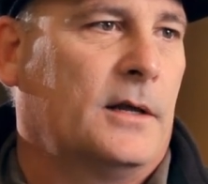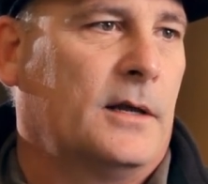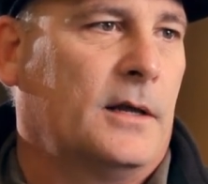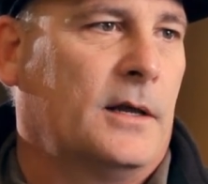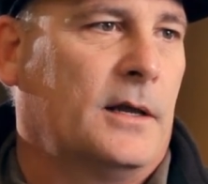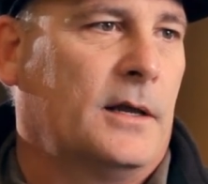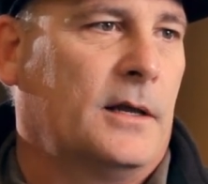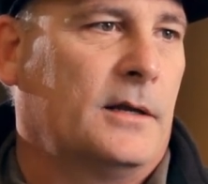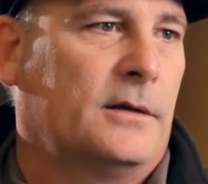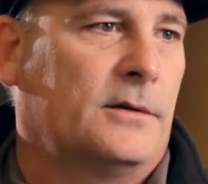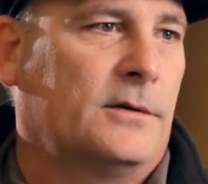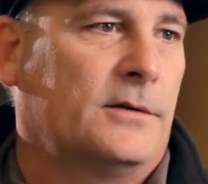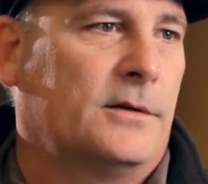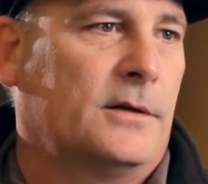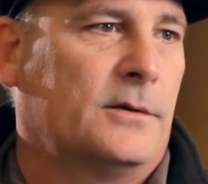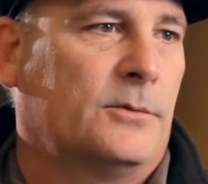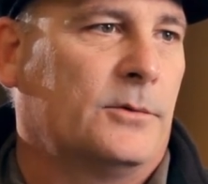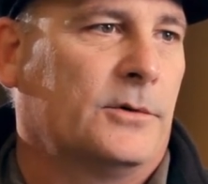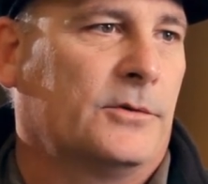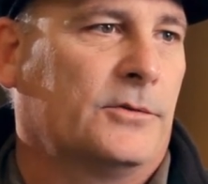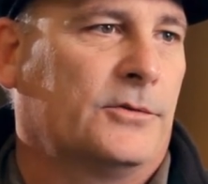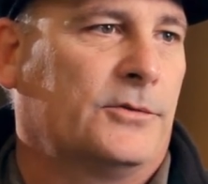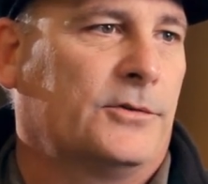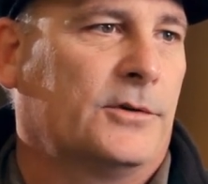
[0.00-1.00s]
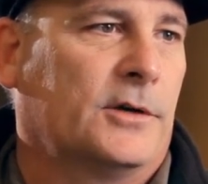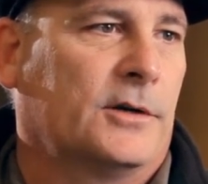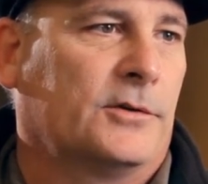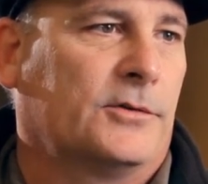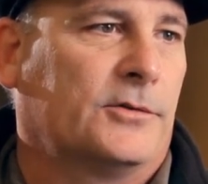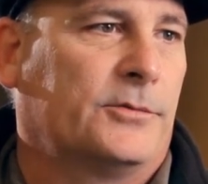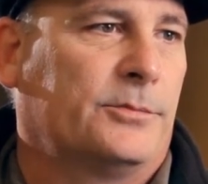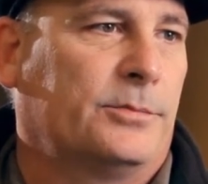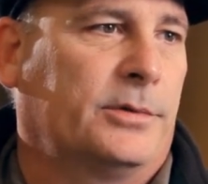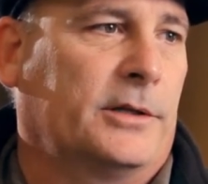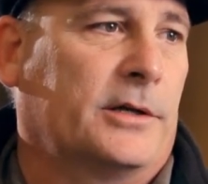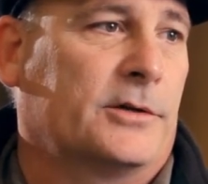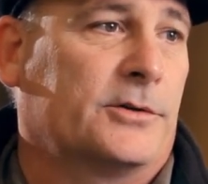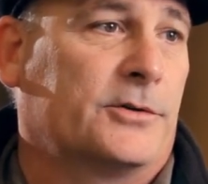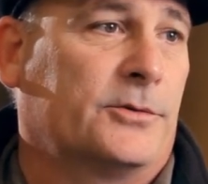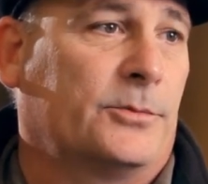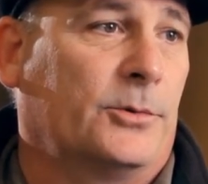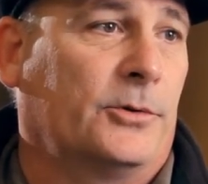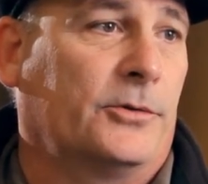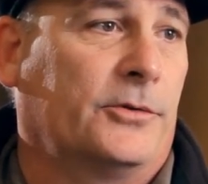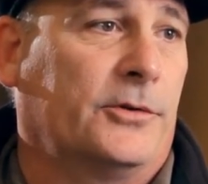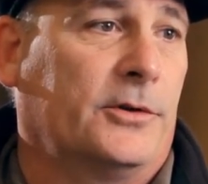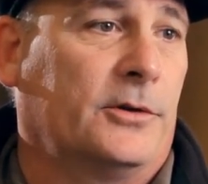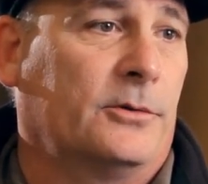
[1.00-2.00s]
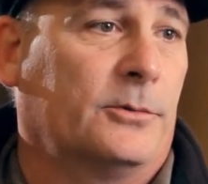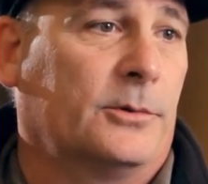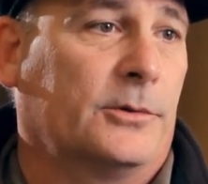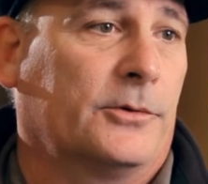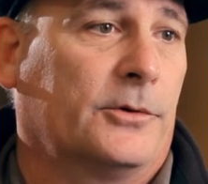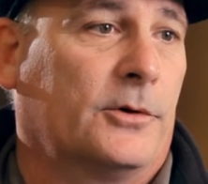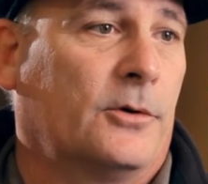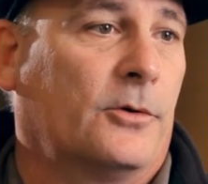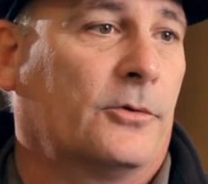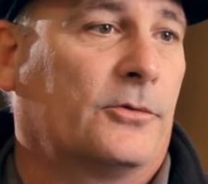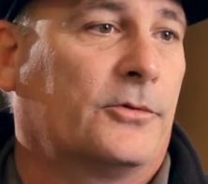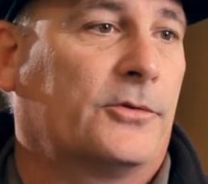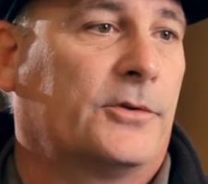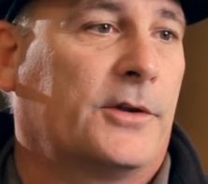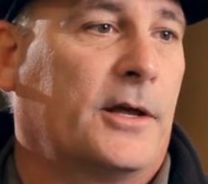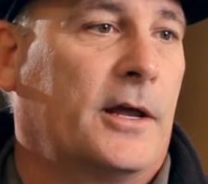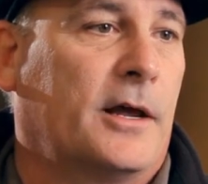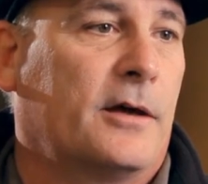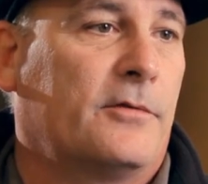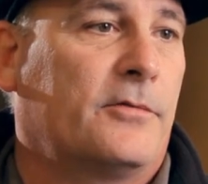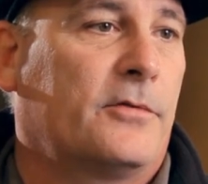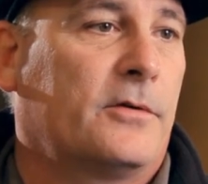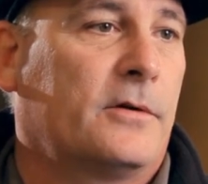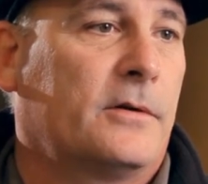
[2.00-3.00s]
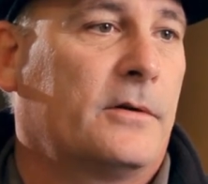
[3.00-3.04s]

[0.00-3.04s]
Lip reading: and it was just pleasurable dealing with the whole staff.